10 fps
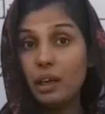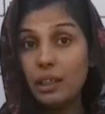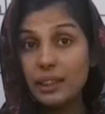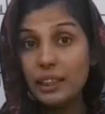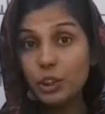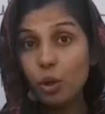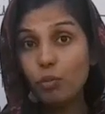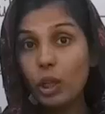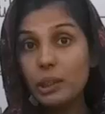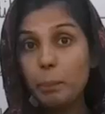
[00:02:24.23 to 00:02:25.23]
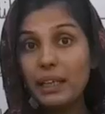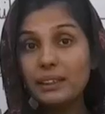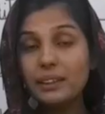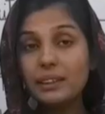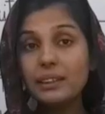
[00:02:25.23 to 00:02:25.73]
translation of all the
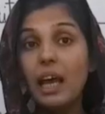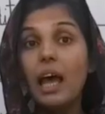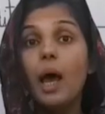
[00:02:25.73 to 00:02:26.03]
passages,